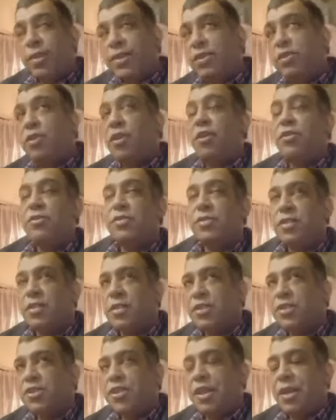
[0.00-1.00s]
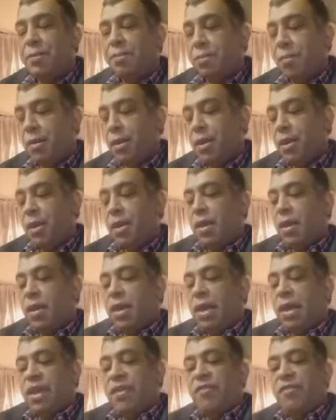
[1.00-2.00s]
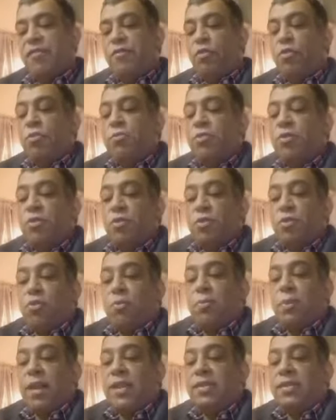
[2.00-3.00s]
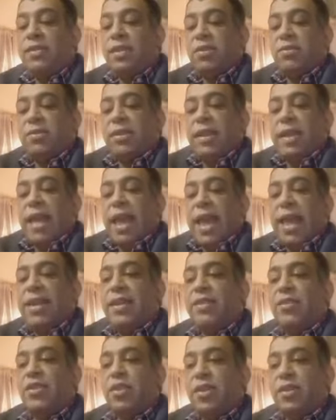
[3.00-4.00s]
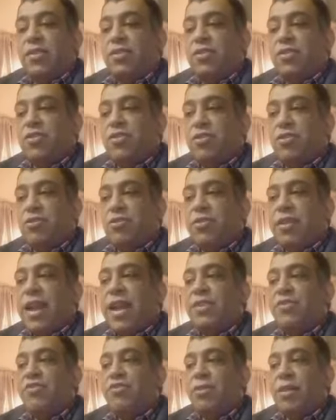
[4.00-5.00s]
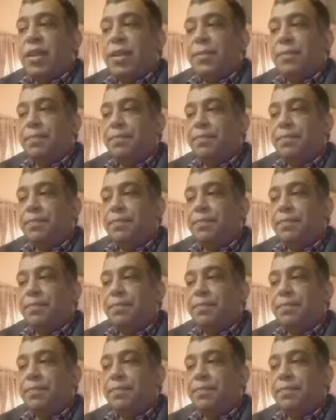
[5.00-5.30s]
you go to the gym, it forms with your blood cells and it energizes you naturally.